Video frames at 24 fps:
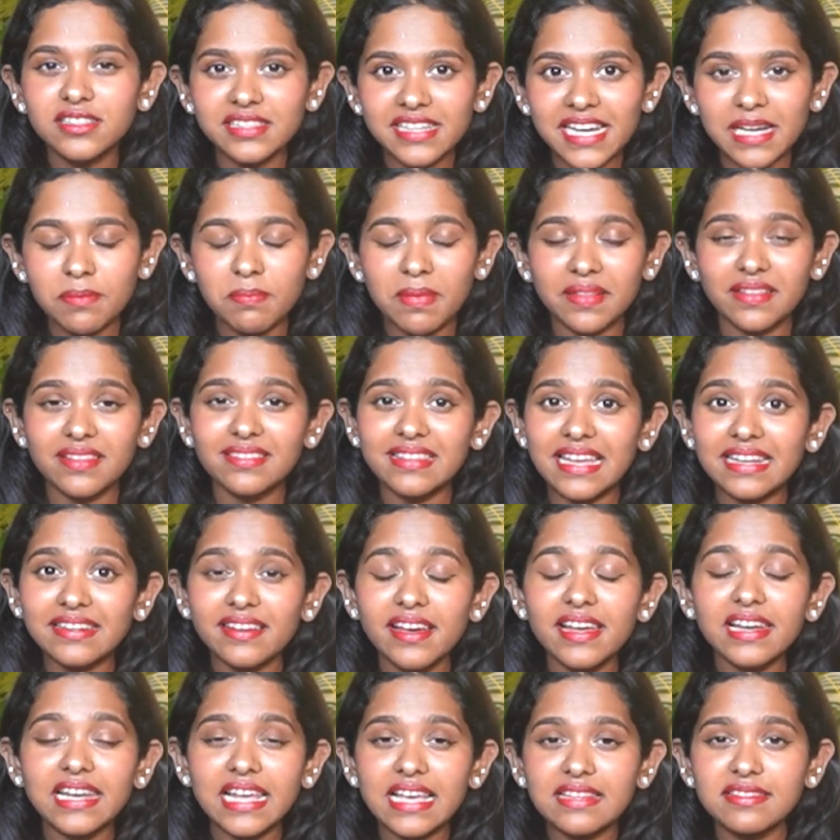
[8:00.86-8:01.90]
treatment, this
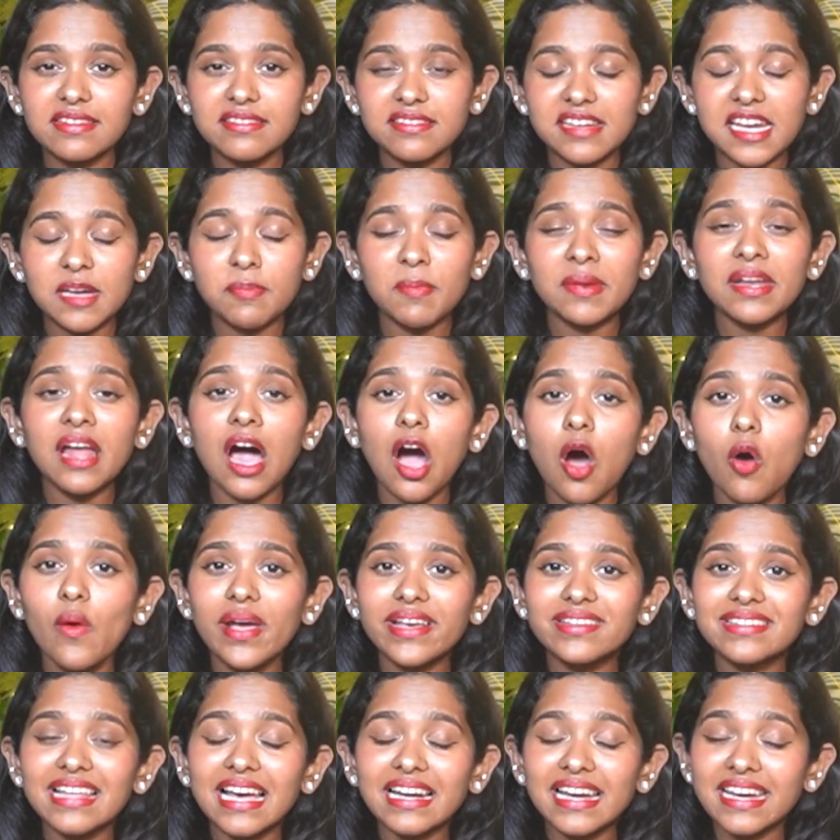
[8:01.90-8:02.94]
entire laser treatment? How
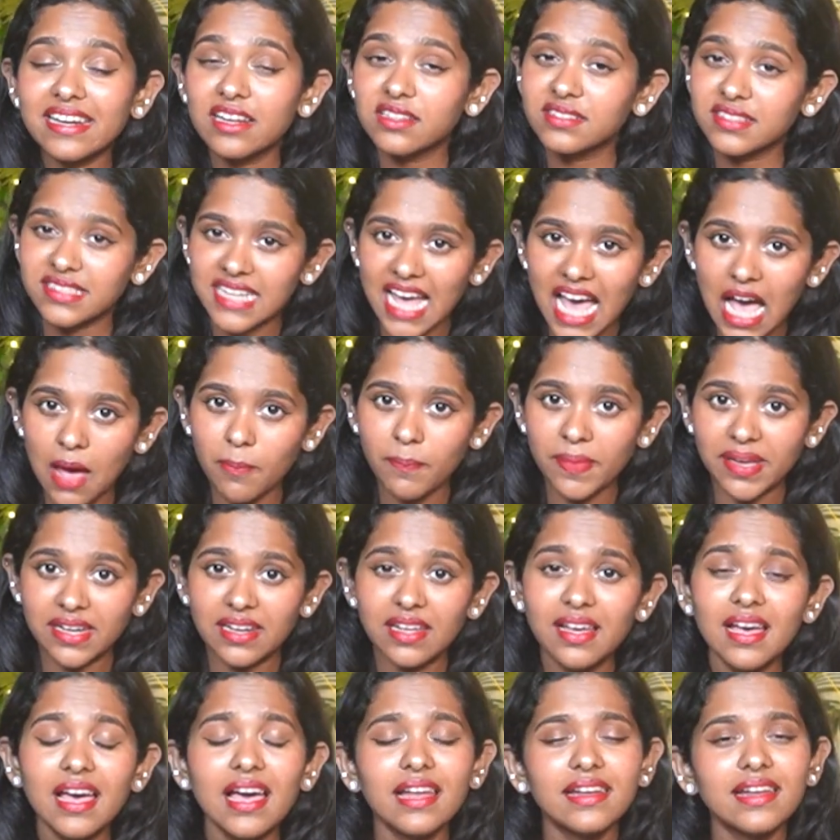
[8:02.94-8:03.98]
exactly does it happen?
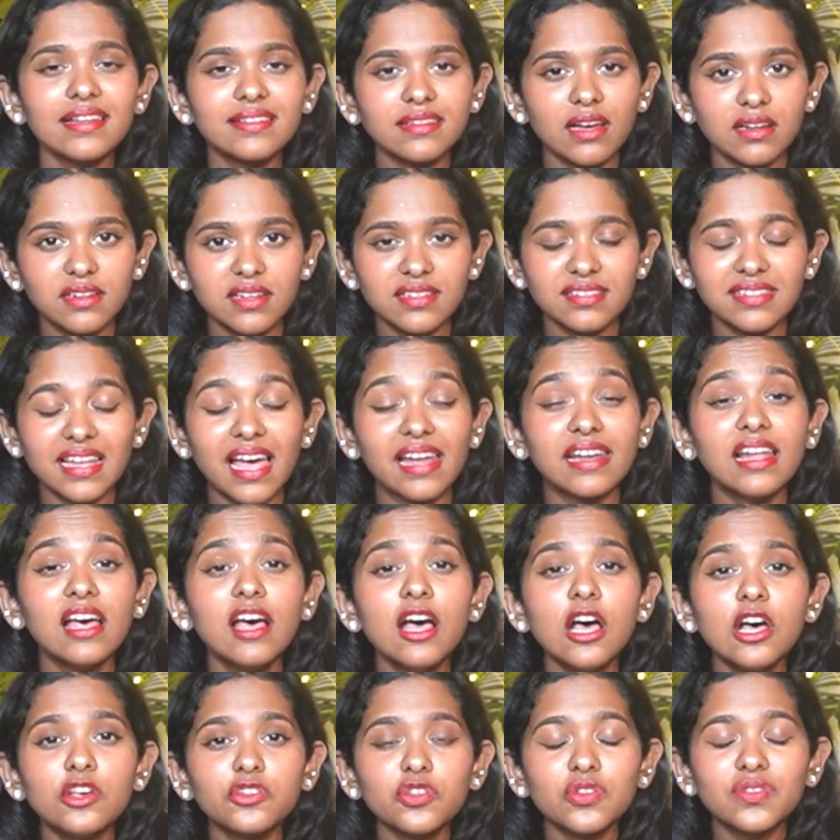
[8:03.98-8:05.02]
Let's understand.
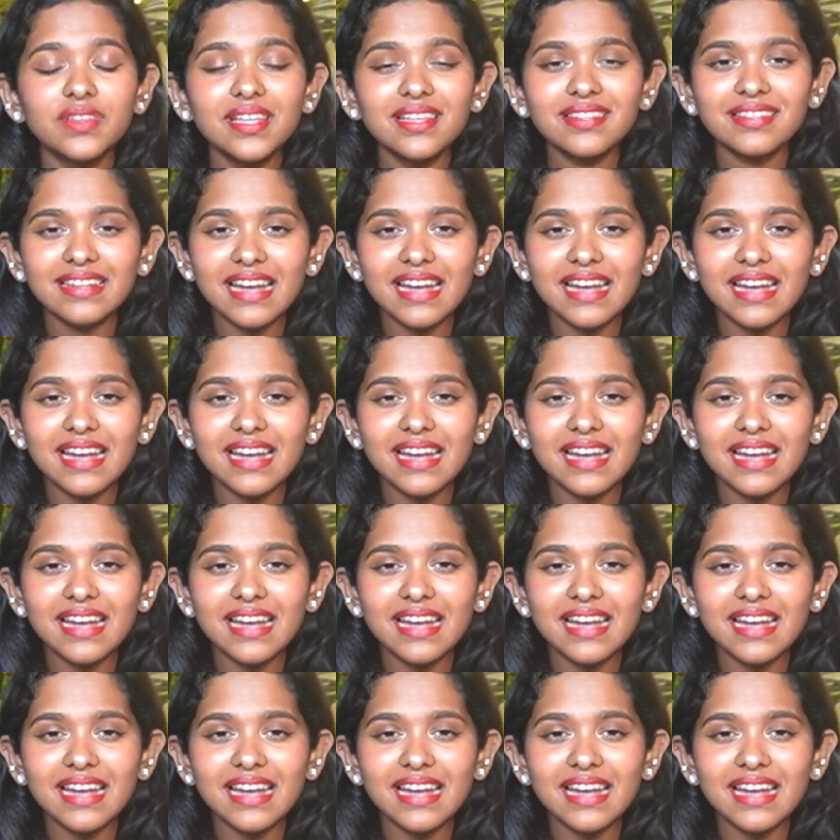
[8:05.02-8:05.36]
So this